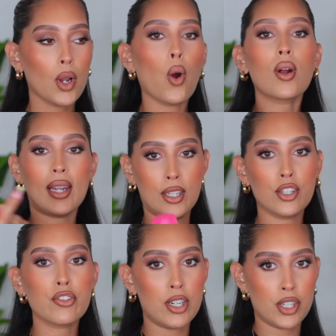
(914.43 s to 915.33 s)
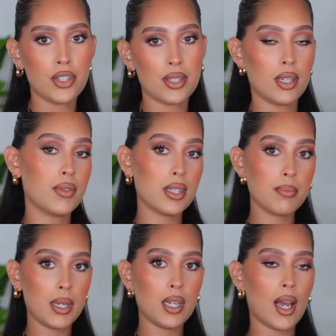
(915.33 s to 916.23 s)
Or like you're drenching yourself. Cause
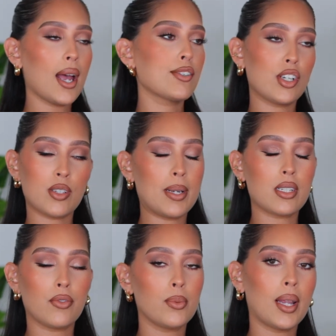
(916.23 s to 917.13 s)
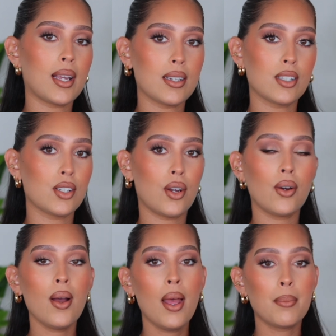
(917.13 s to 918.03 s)
me, I drench myself from like head to
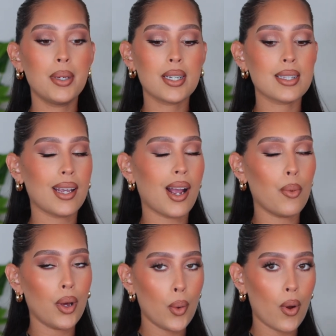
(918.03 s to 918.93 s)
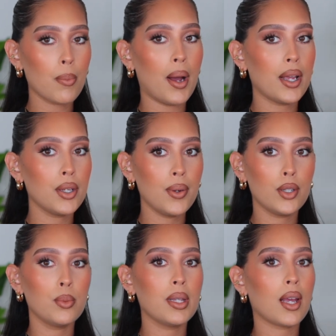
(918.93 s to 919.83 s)
toe because like I wanna walk by you
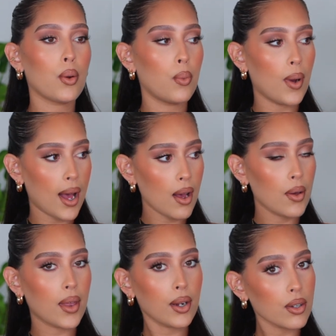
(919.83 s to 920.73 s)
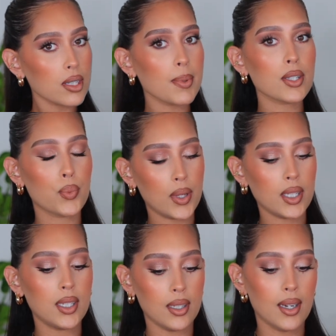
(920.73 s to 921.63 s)
and you'd be like, wow, that girl smells
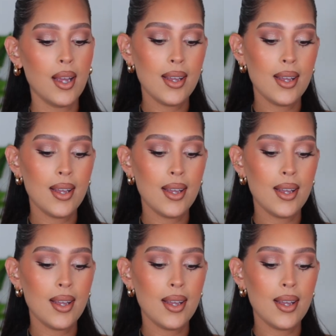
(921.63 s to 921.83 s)
really good.